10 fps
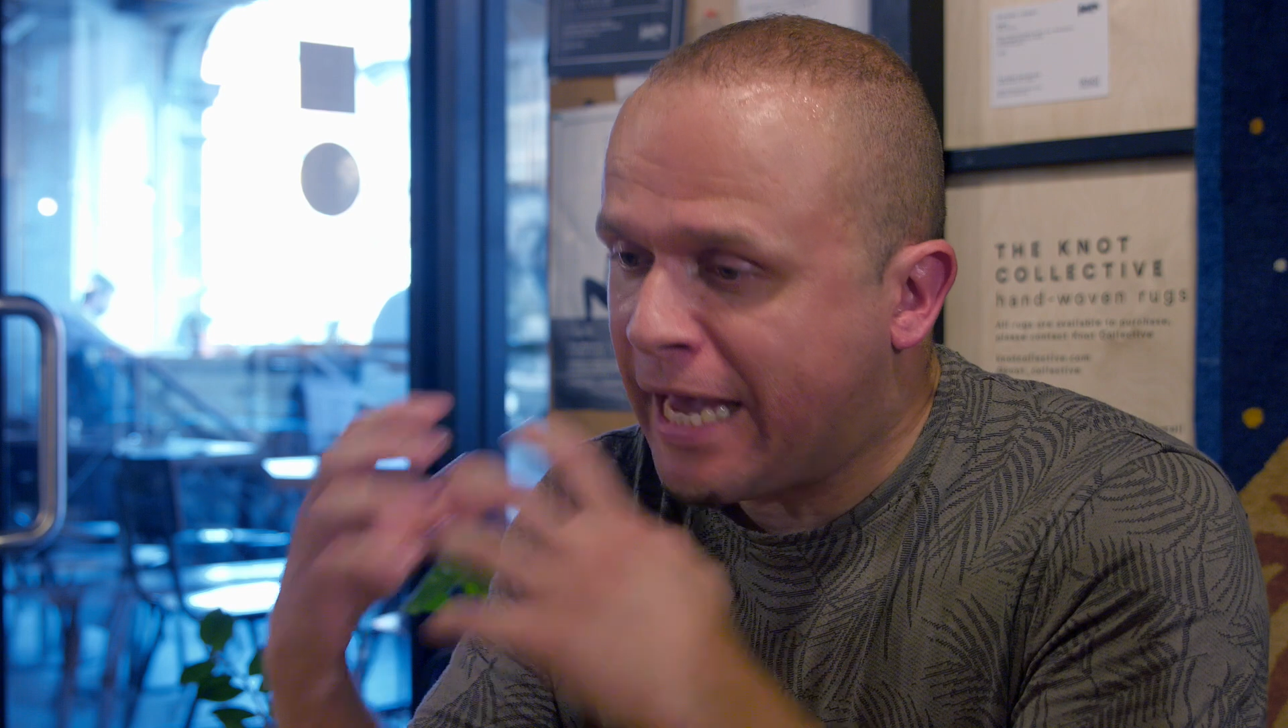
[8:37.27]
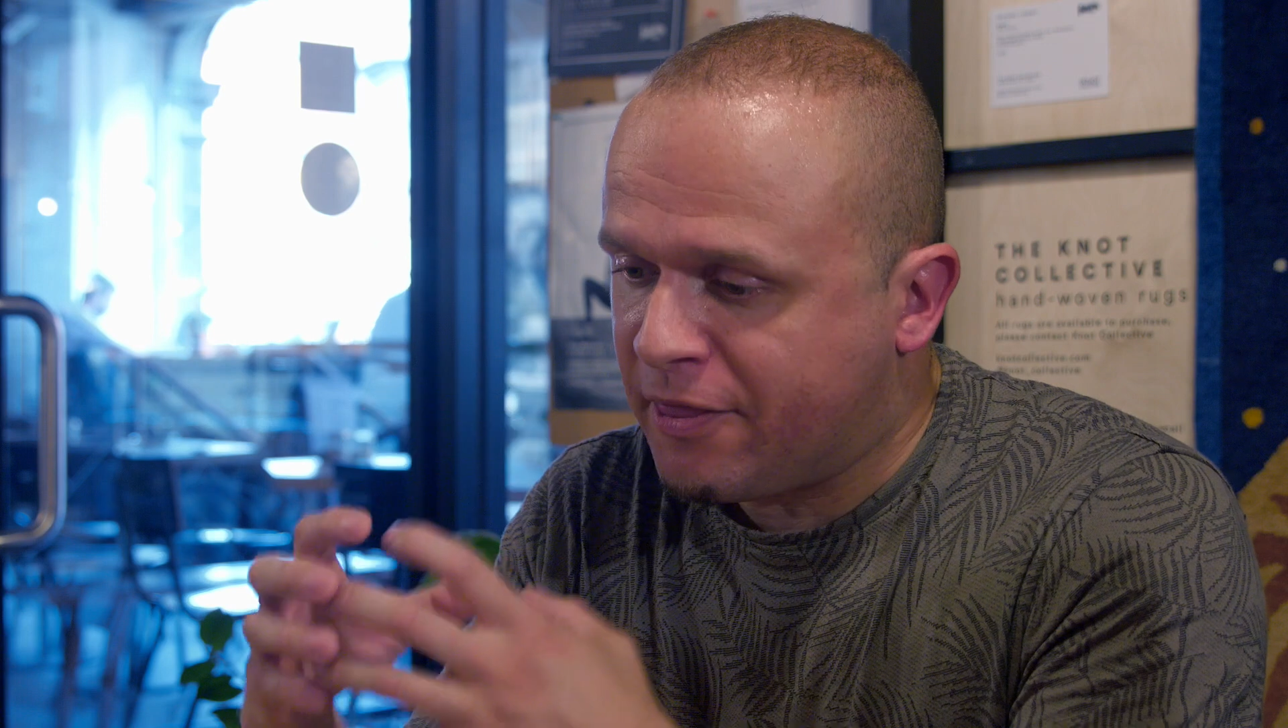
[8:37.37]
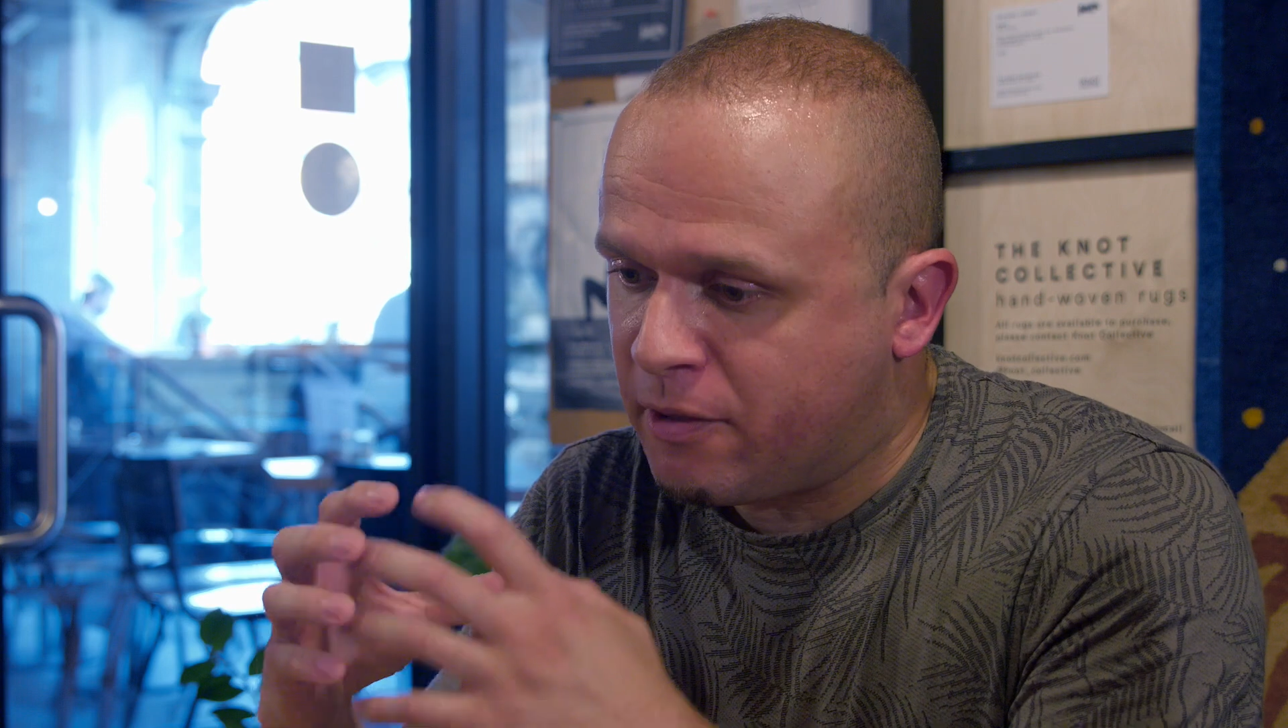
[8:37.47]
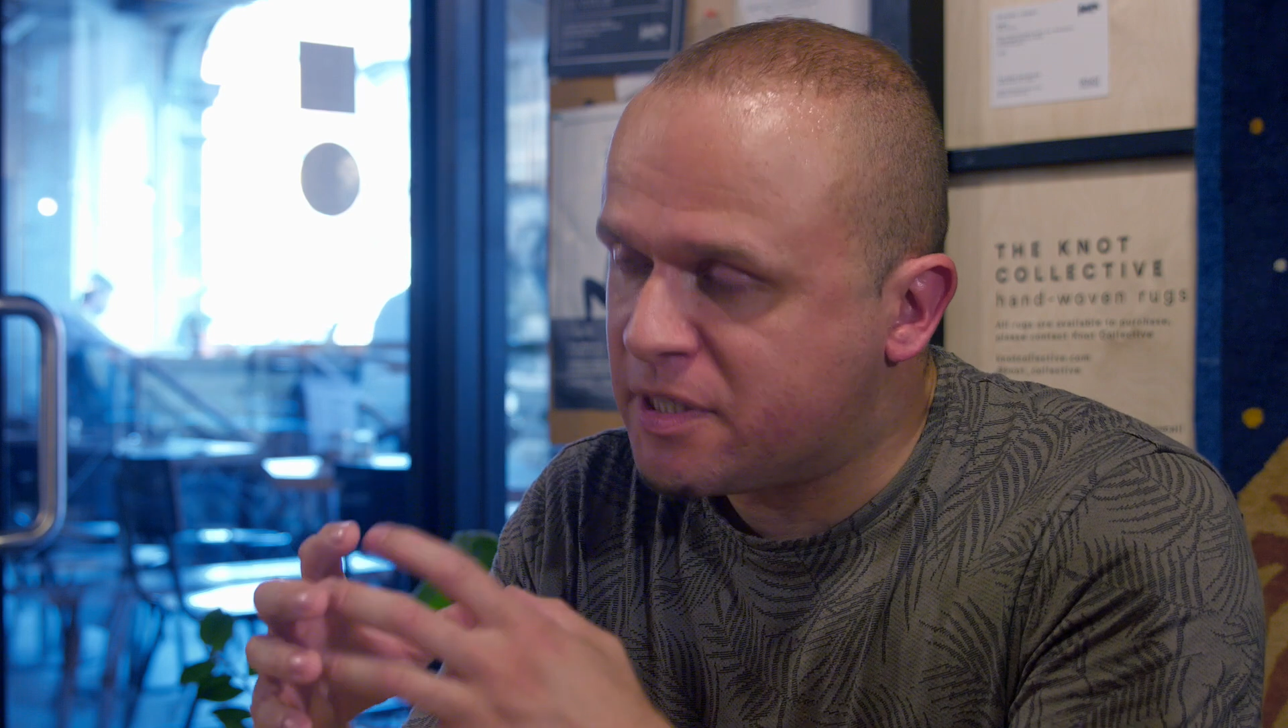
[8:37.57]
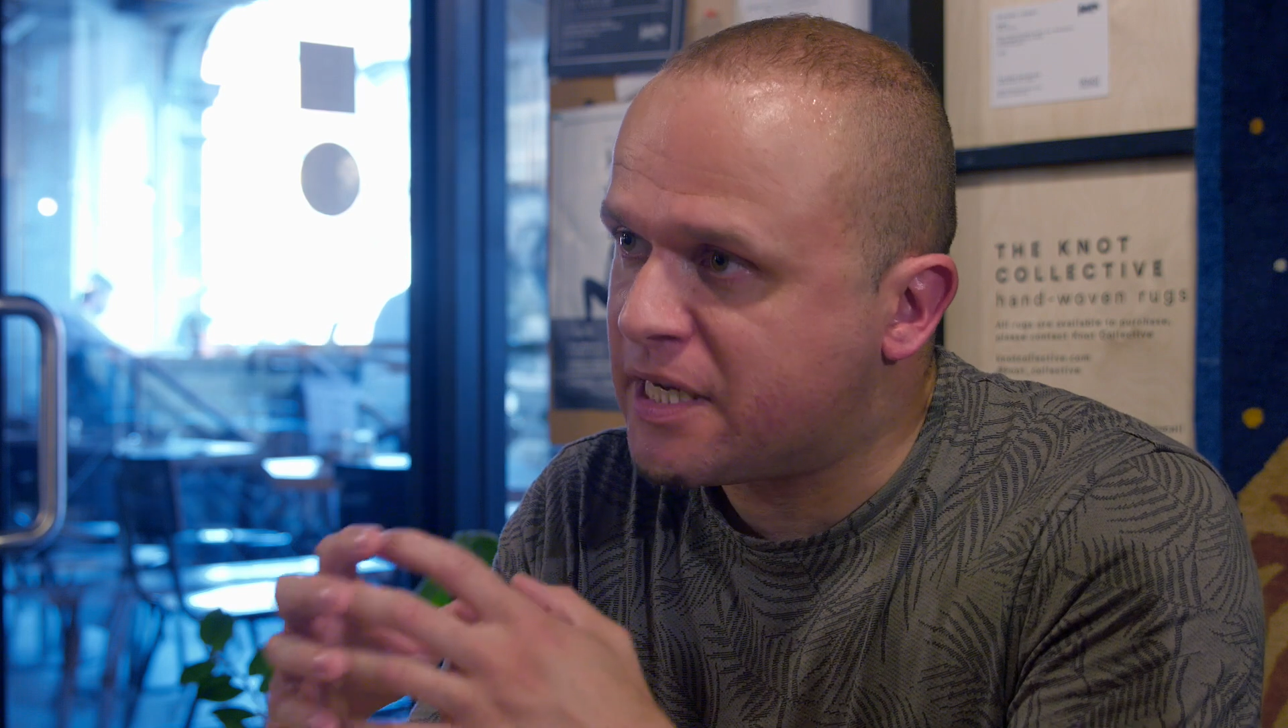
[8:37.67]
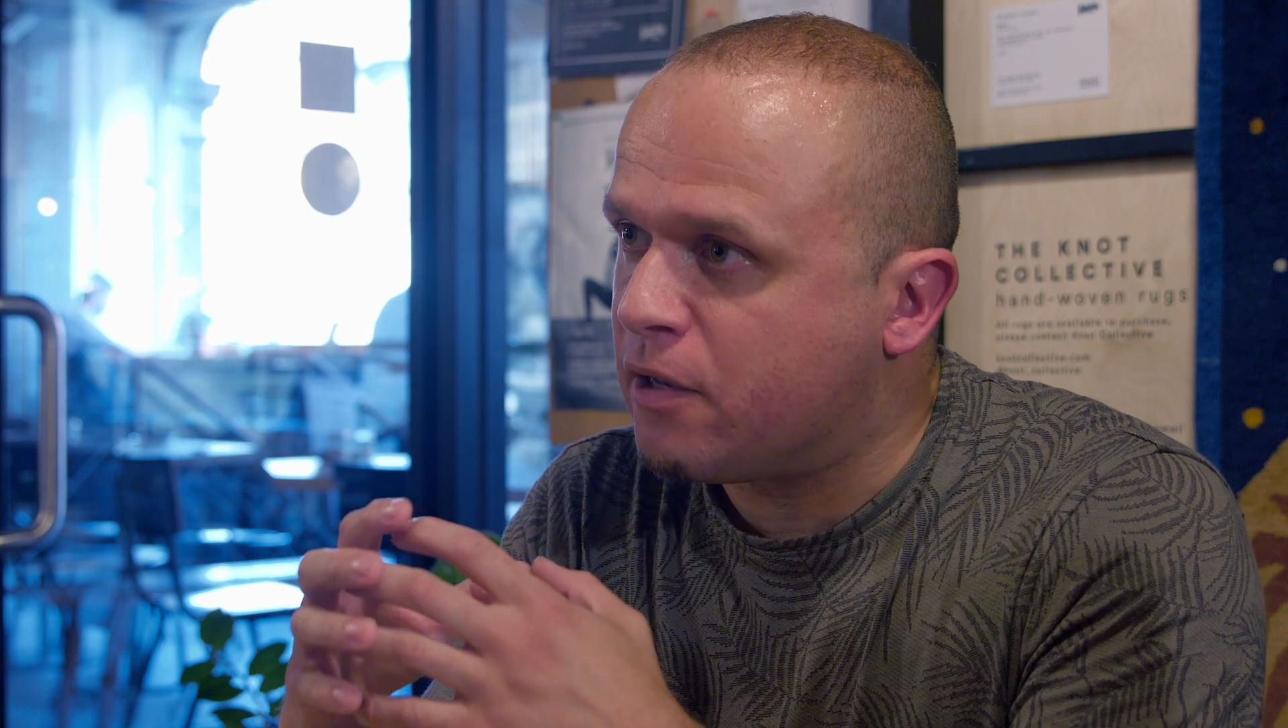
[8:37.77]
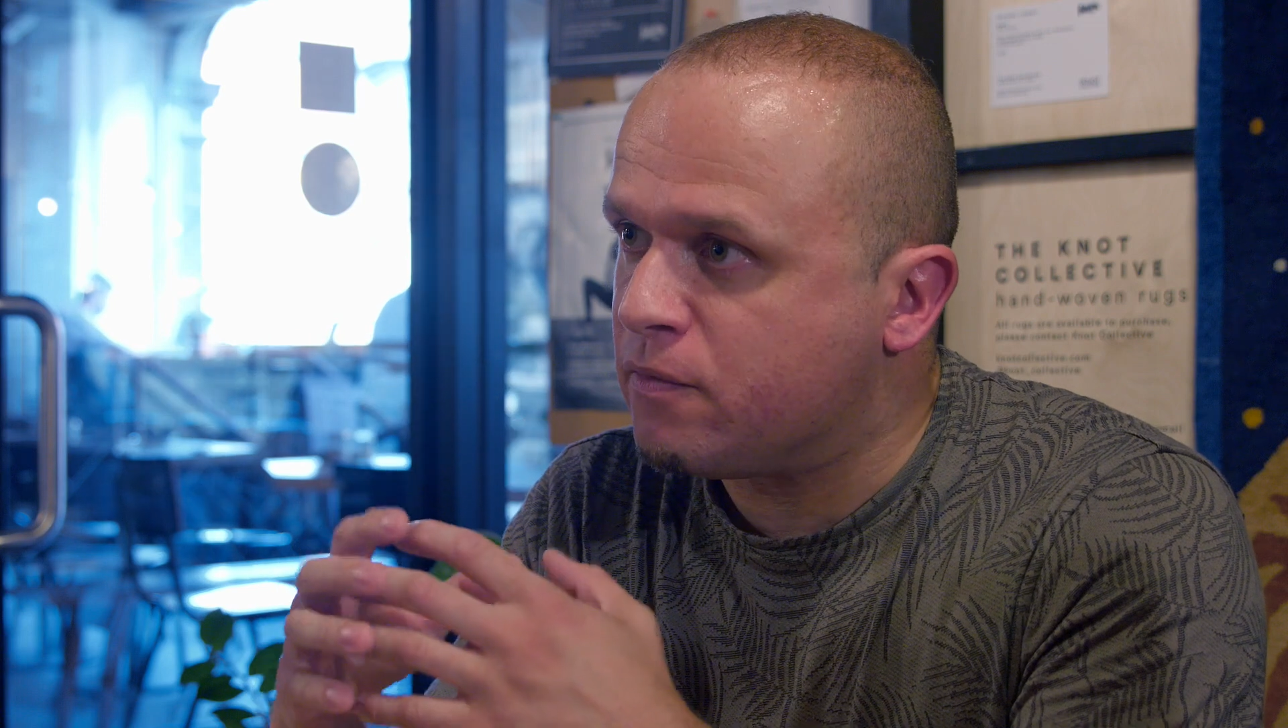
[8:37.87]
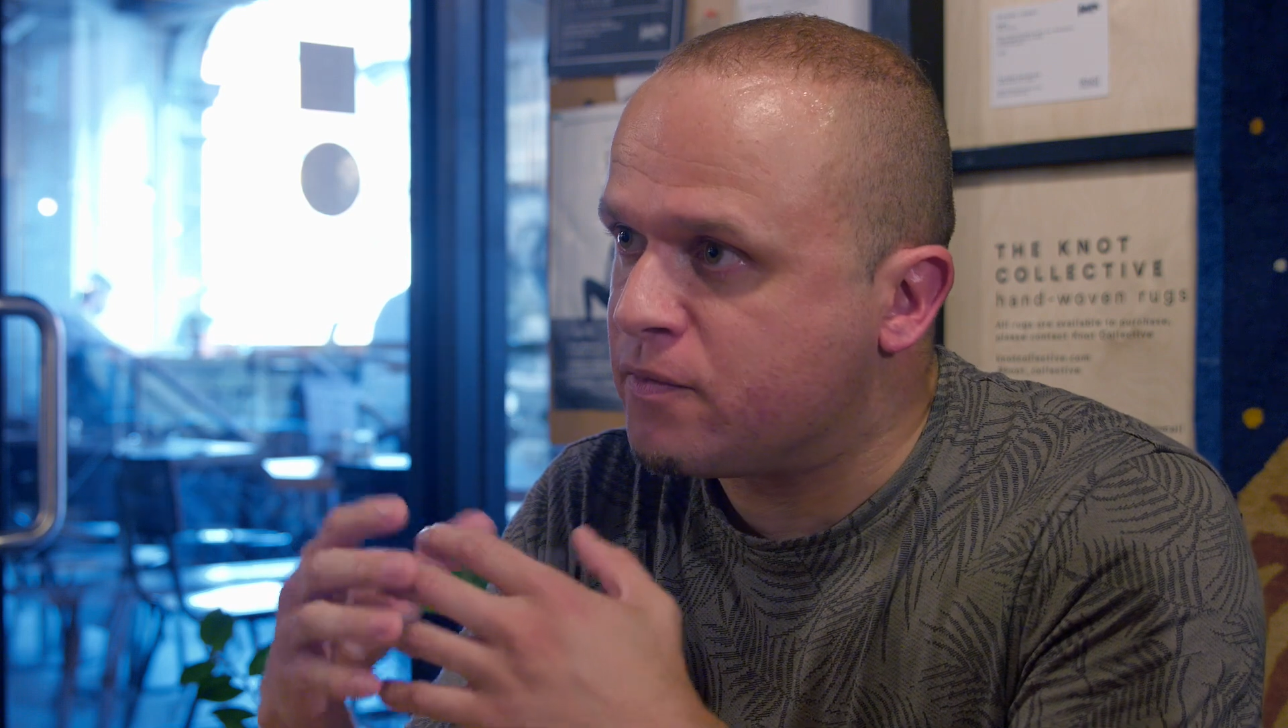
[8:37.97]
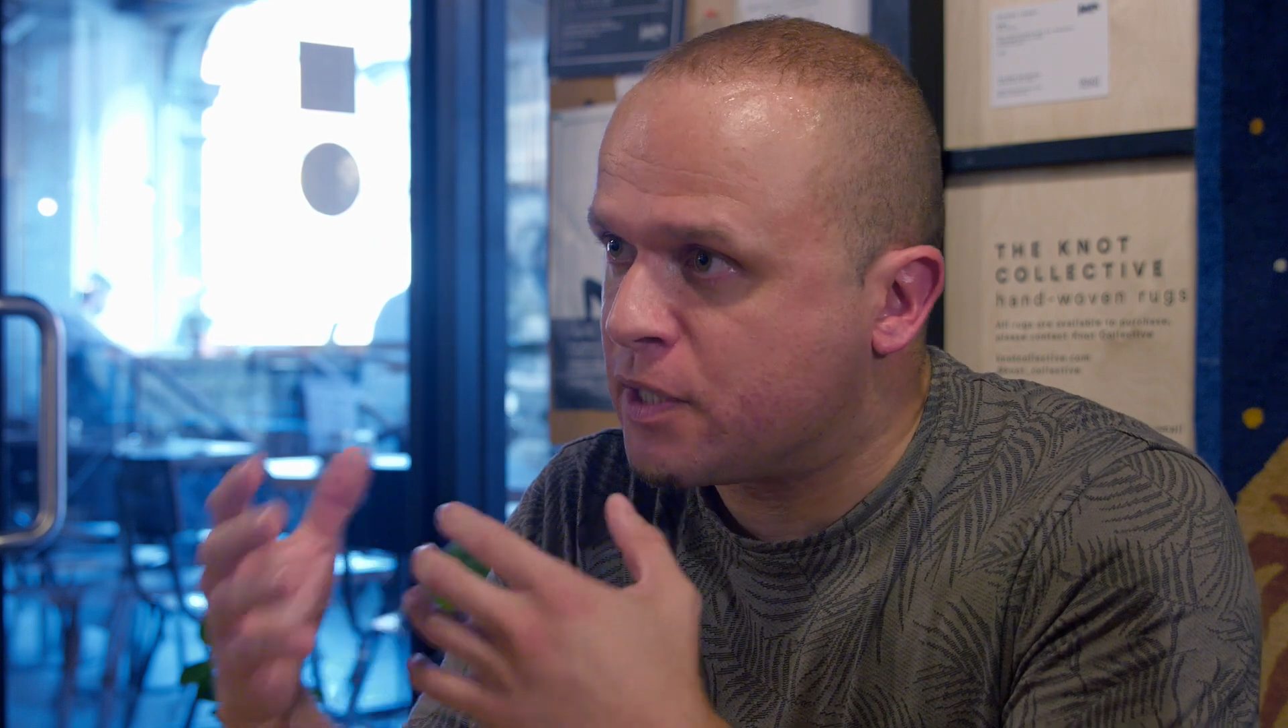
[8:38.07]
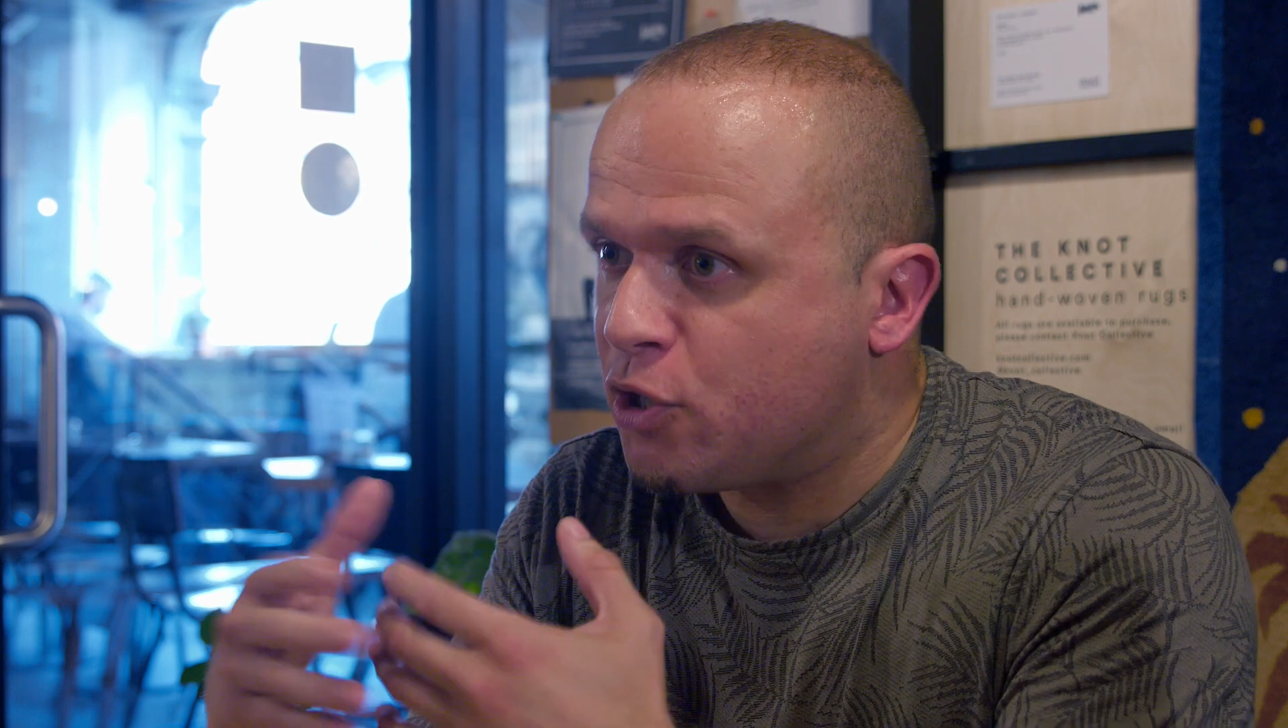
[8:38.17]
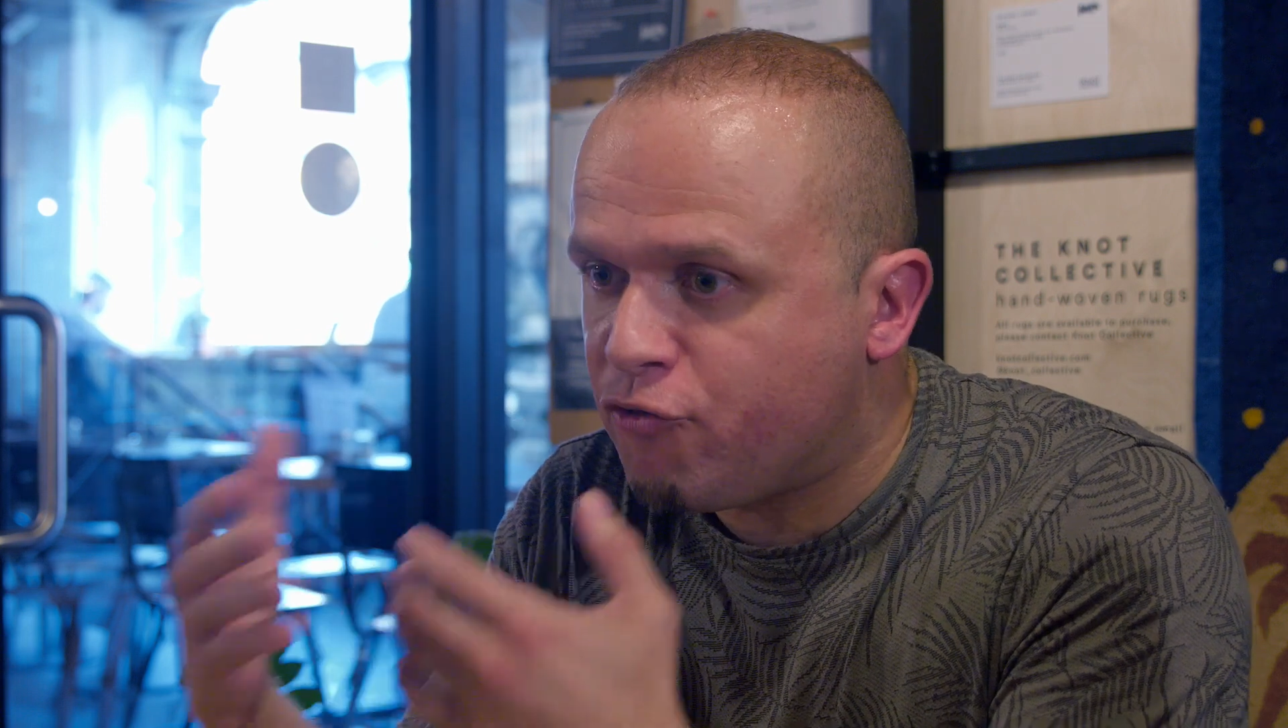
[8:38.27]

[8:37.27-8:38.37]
get themselves and